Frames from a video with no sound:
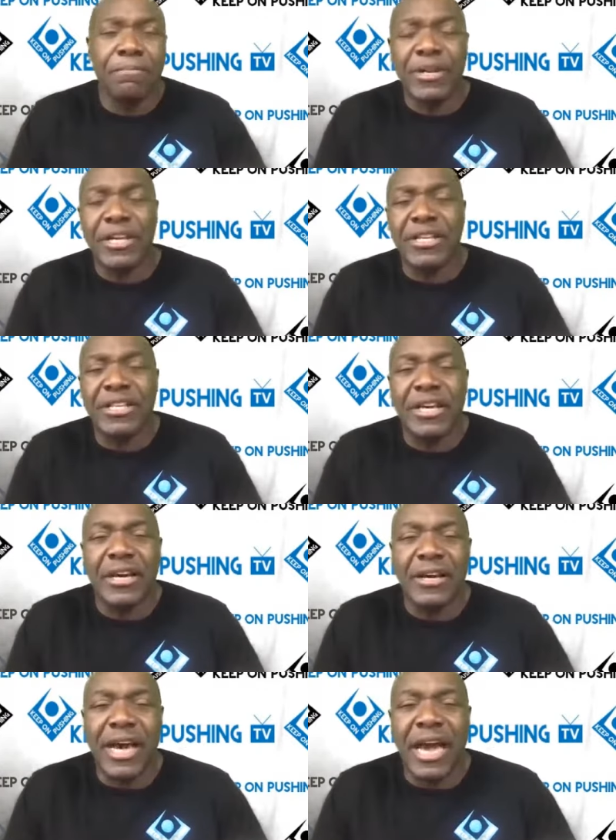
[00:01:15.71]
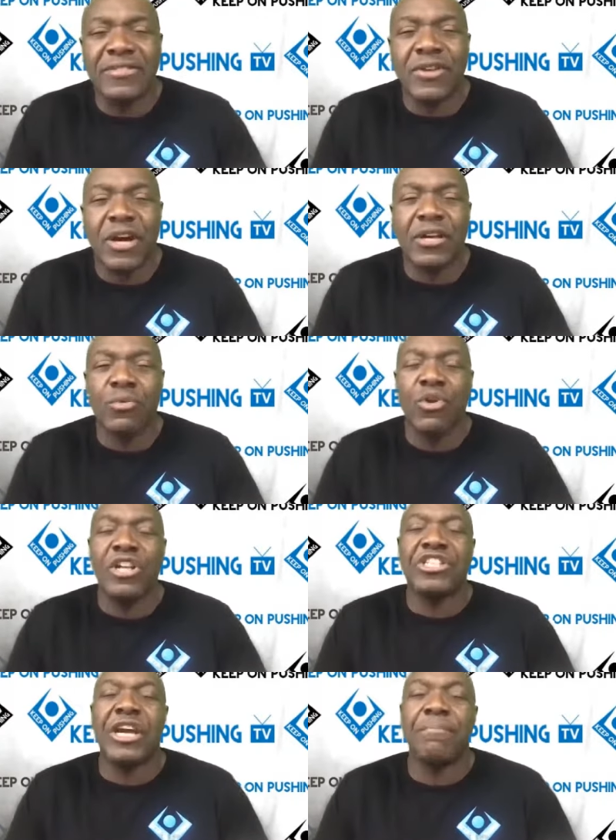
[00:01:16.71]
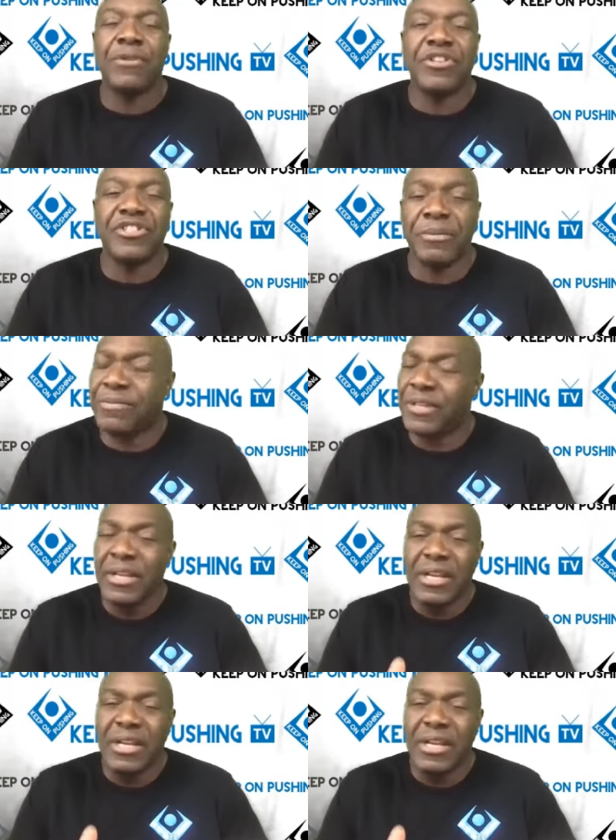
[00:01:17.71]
played in the Ice Hockey World Championships,